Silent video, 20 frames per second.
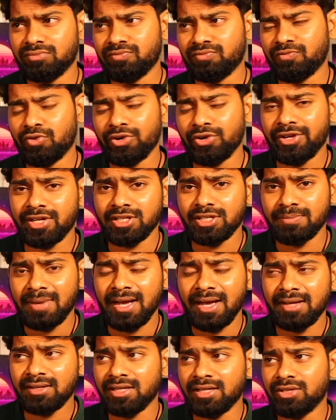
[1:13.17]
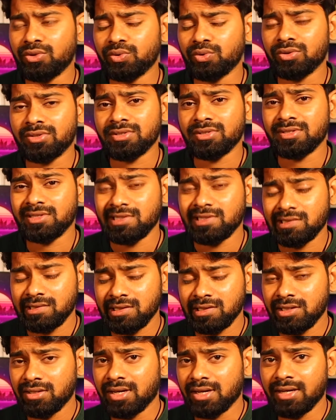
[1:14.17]
4 years back. In
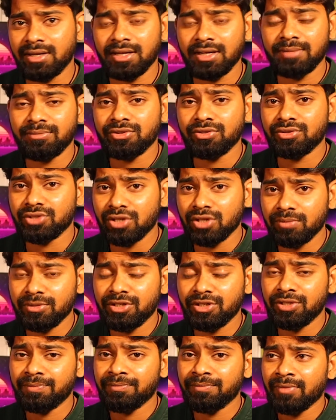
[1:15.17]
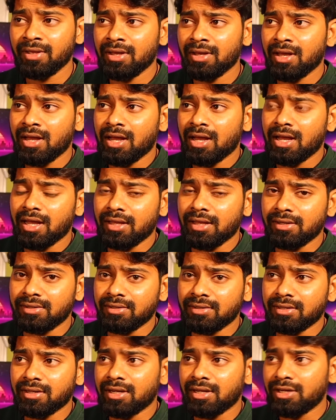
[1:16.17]
2016 I came to Germany,
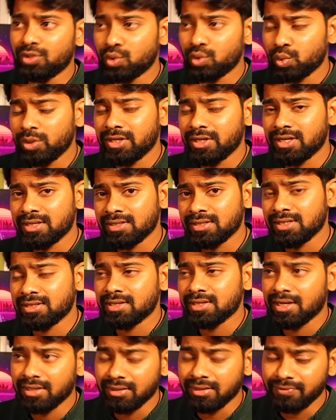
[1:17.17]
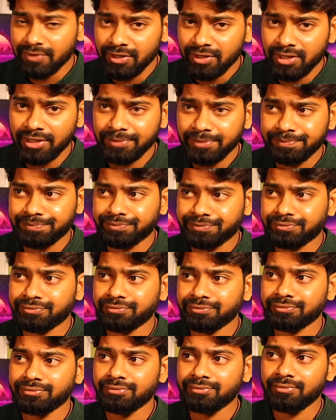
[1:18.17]
and in 2 years I started working
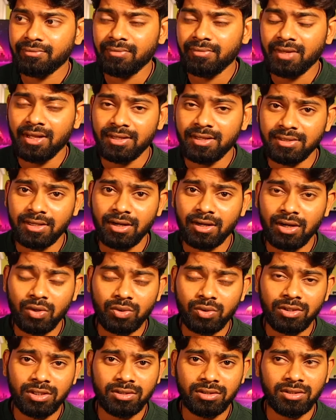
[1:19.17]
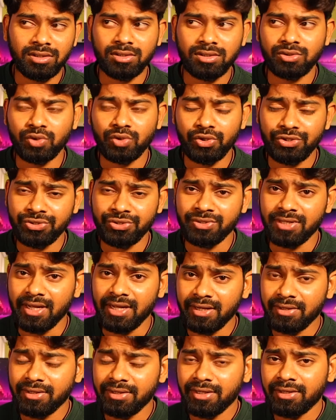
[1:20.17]
as a cloud solutions
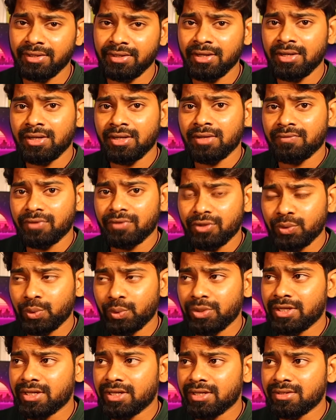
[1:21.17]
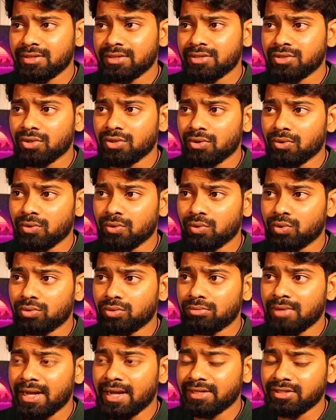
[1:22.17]
architect for 2 years.
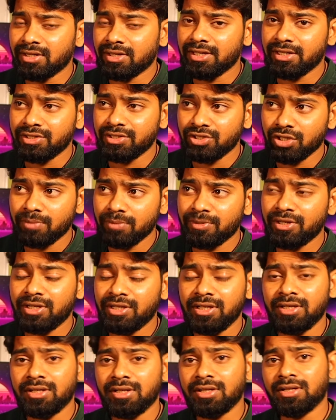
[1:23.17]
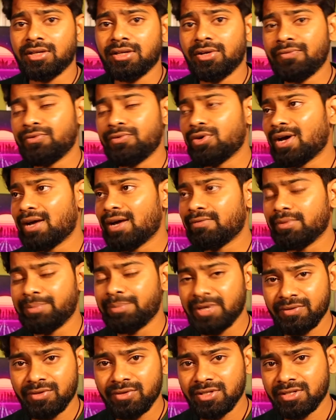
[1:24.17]
So actually in Germany, if you have a
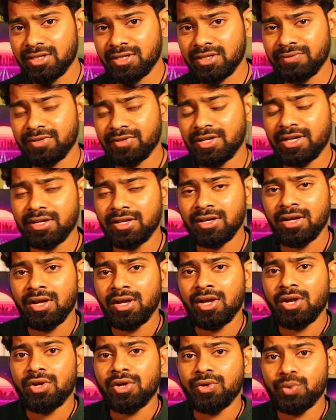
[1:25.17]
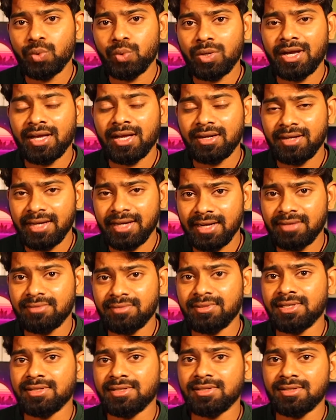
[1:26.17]
B1 certificate, you can get
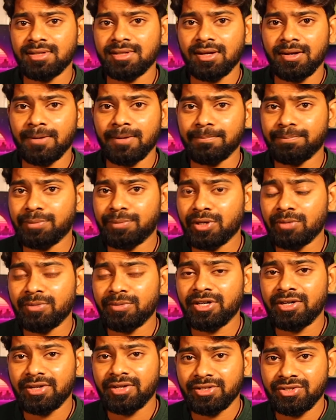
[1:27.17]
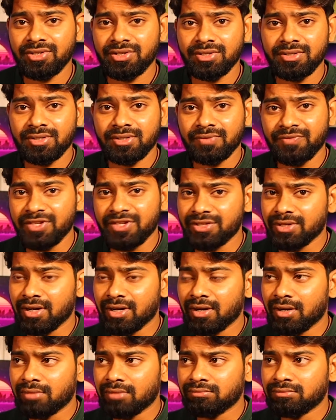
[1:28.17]
this permanent residence
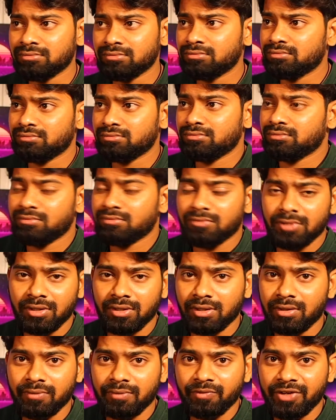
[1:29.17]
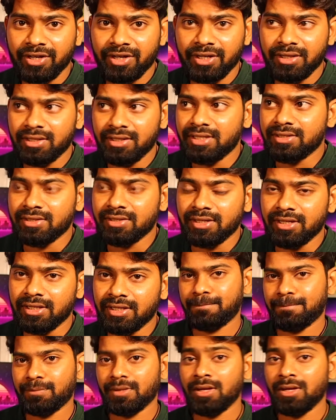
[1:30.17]
visa very easily.
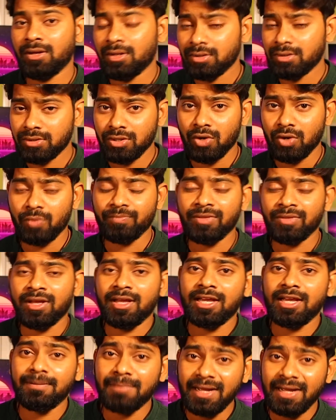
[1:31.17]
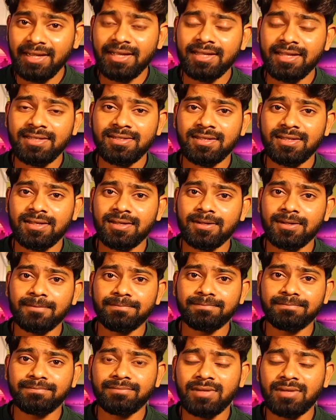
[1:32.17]
So in my case,
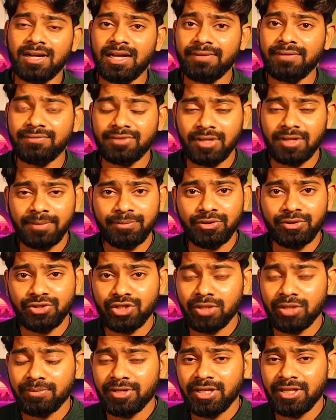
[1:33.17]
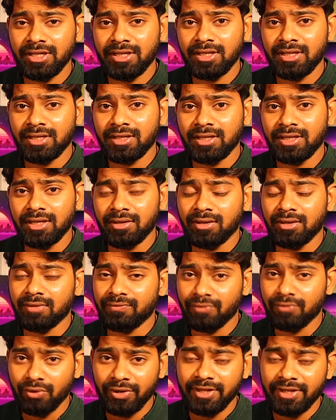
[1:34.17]
I've come to Germany
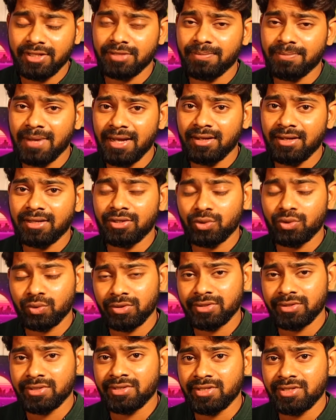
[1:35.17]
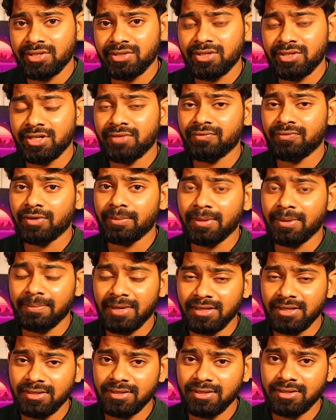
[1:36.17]
4 years back in 2016 for my
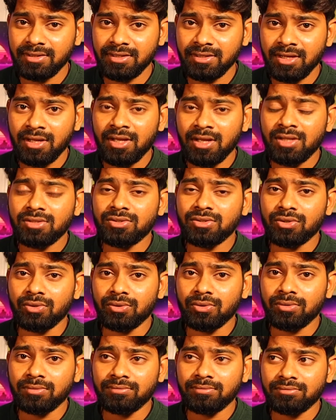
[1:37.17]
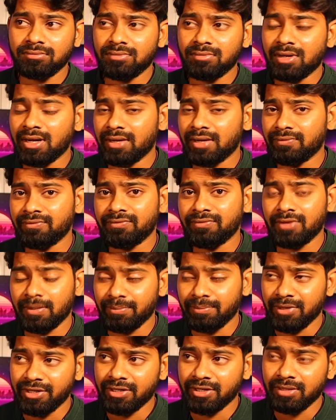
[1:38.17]
master's. So I've
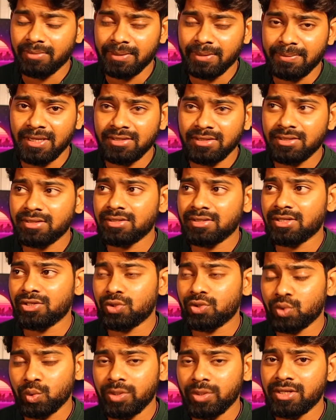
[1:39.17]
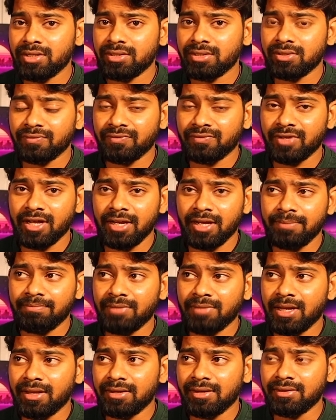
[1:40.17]
completed my master's in 2 years of time,
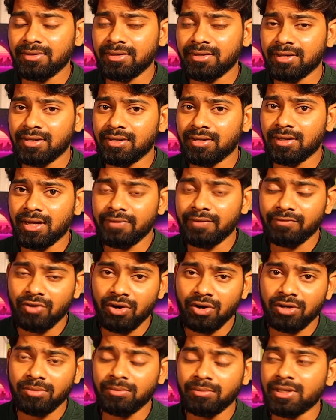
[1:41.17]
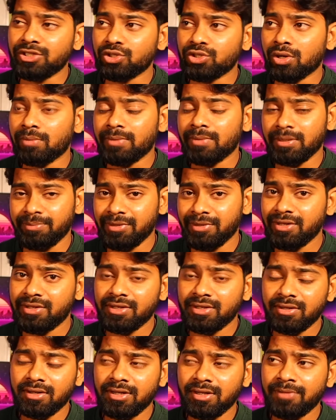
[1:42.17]
and I've got my job
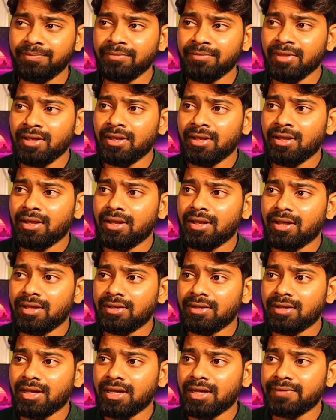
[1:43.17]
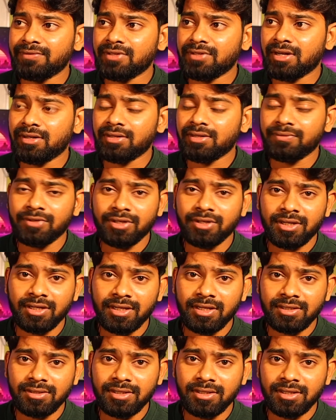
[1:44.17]
immediately, and I've started working
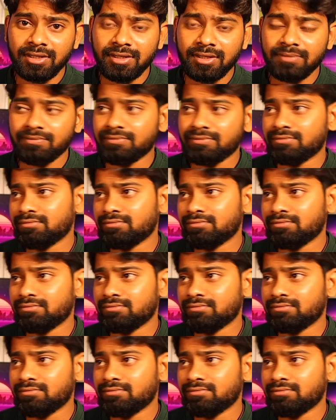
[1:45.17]
as a